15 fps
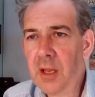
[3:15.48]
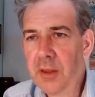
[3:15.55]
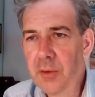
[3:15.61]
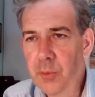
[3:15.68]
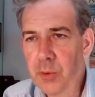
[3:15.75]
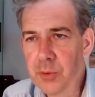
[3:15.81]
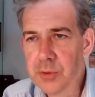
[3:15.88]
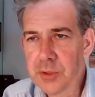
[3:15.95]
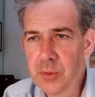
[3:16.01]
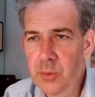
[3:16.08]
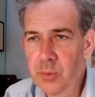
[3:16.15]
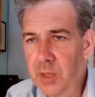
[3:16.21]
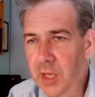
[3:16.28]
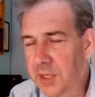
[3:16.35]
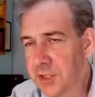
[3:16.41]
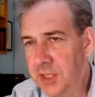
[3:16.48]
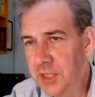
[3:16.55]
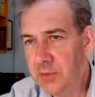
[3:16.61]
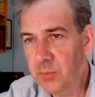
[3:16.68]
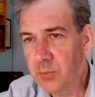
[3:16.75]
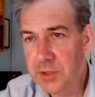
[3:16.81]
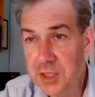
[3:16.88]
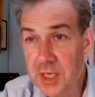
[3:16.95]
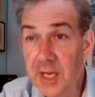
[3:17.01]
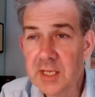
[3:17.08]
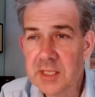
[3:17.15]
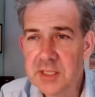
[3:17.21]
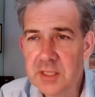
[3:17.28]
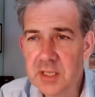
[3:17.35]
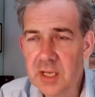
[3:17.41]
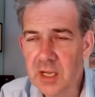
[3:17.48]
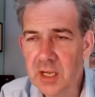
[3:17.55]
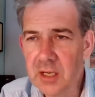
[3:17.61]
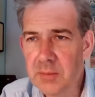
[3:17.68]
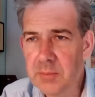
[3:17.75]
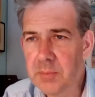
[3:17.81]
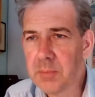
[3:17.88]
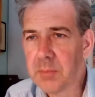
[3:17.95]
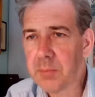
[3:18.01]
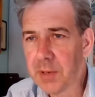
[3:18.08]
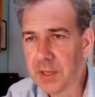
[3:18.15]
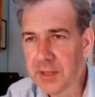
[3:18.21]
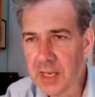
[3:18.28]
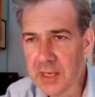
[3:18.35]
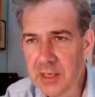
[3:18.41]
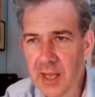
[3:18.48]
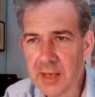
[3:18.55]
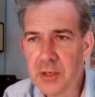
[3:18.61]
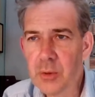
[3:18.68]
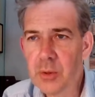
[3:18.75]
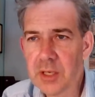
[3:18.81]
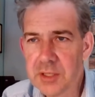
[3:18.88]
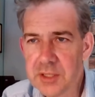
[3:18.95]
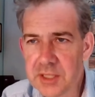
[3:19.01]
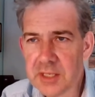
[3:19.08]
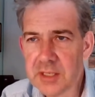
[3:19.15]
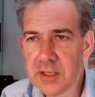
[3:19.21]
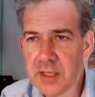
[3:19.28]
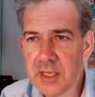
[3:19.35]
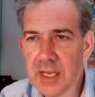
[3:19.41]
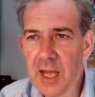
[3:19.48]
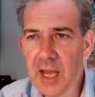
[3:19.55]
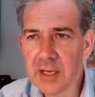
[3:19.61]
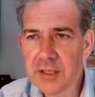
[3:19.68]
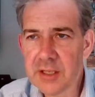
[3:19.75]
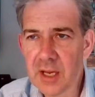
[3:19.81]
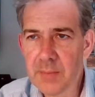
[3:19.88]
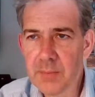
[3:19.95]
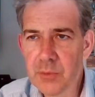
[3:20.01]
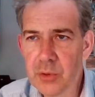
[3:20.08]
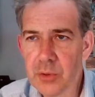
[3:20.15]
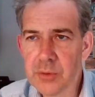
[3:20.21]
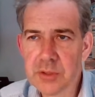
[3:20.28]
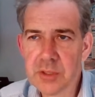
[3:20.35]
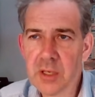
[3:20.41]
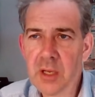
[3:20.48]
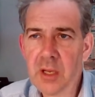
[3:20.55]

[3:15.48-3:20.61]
the route to Lachin with checks, but then and you consider the Agdam route